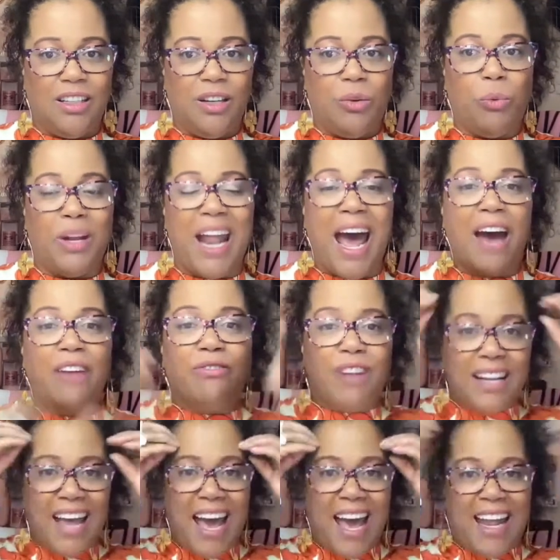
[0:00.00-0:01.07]
When I
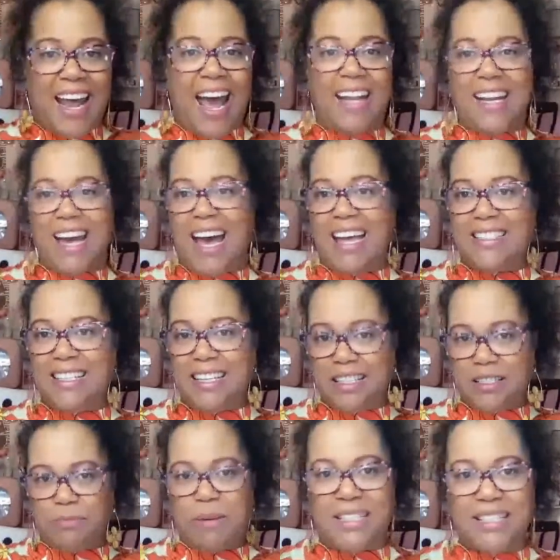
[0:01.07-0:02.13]
run out of
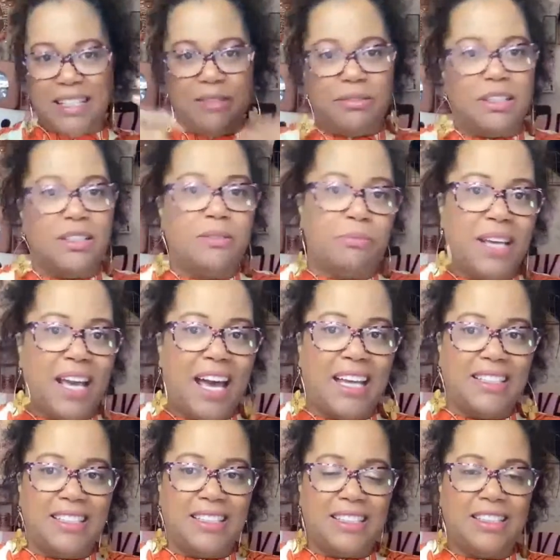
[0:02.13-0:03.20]
ideas, my team gives me
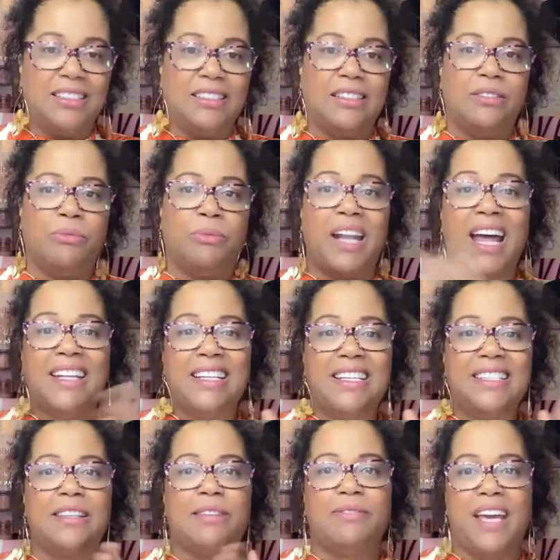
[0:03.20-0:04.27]
ideas. When I need
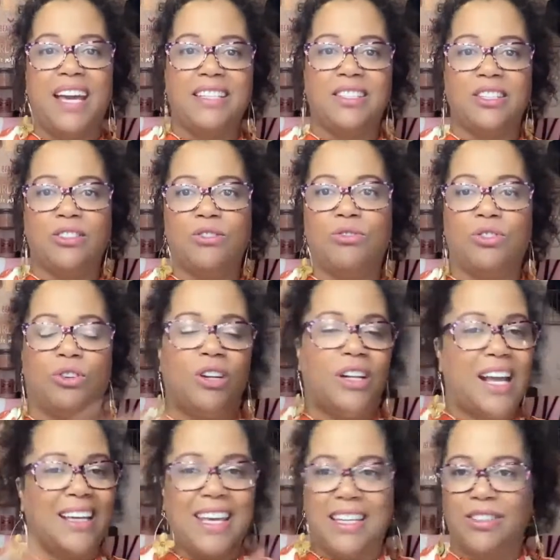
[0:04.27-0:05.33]
something executed on and
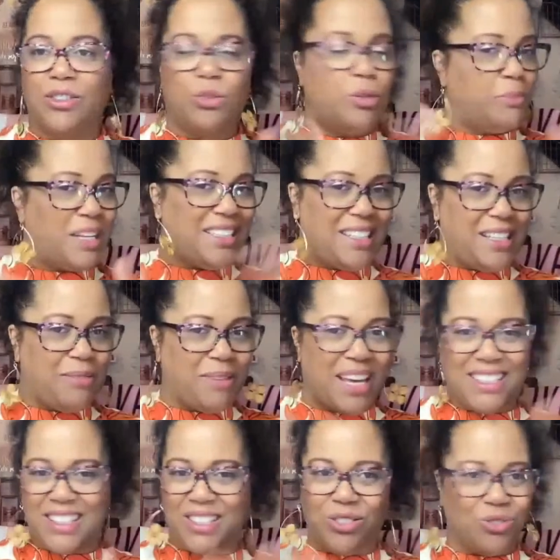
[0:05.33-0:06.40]
I can't do it, my team
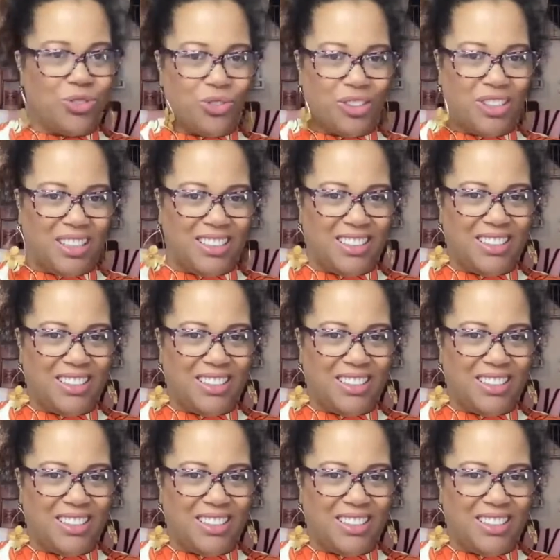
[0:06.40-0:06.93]
executes on it.